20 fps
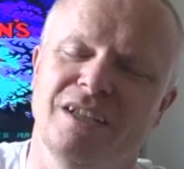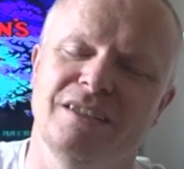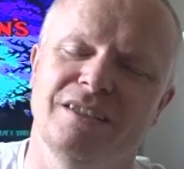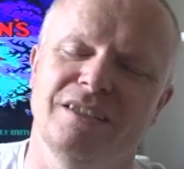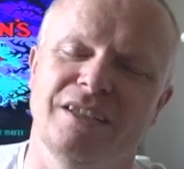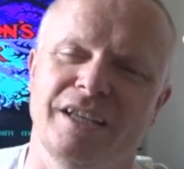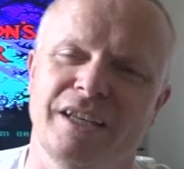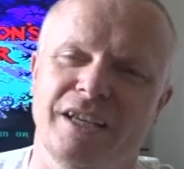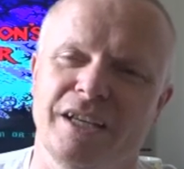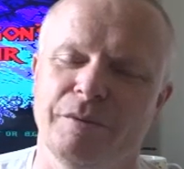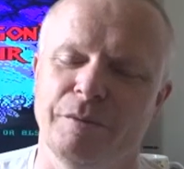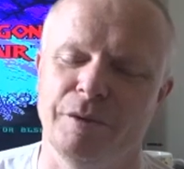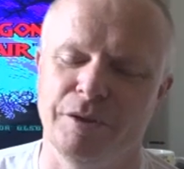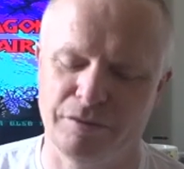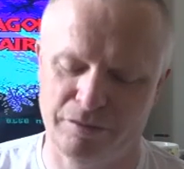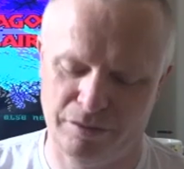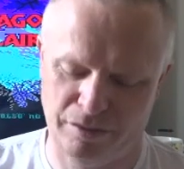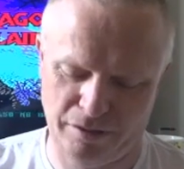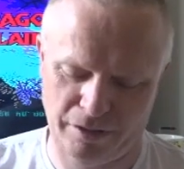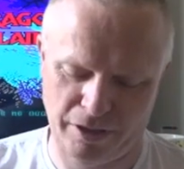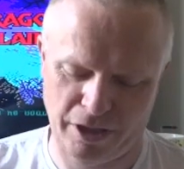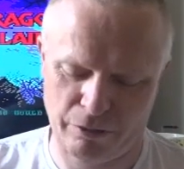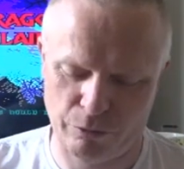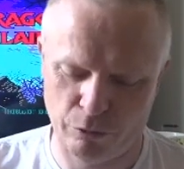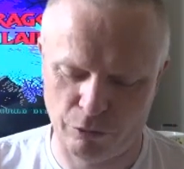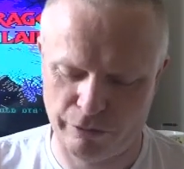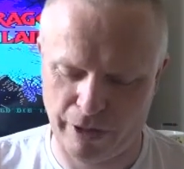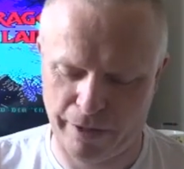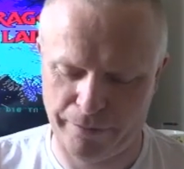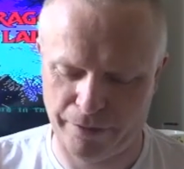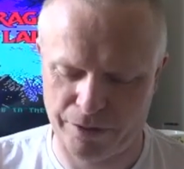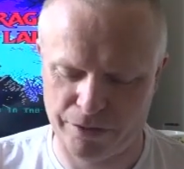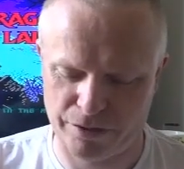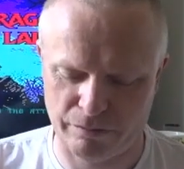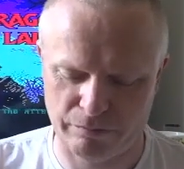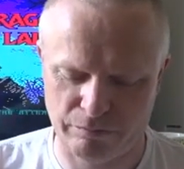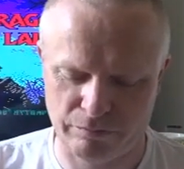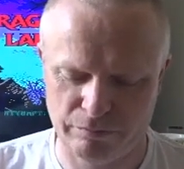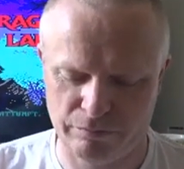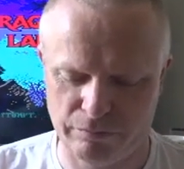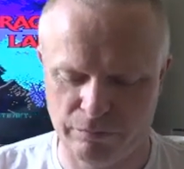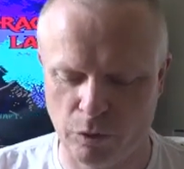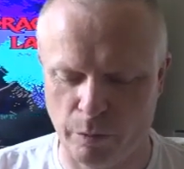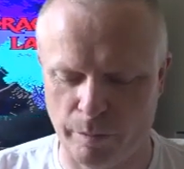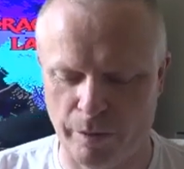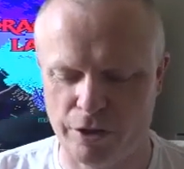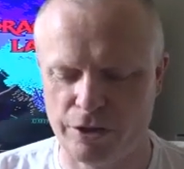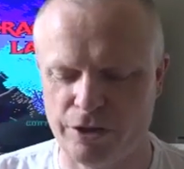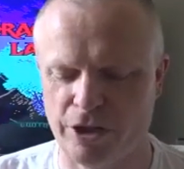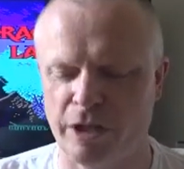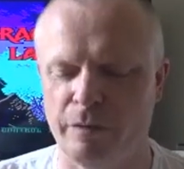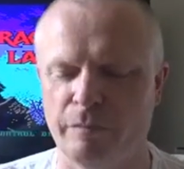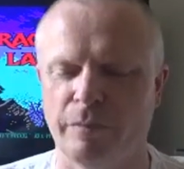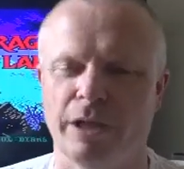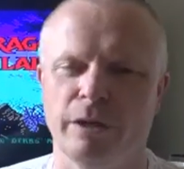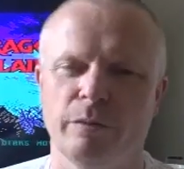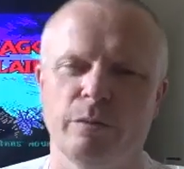Yeah, I mean they're all graphics and not much gameplay,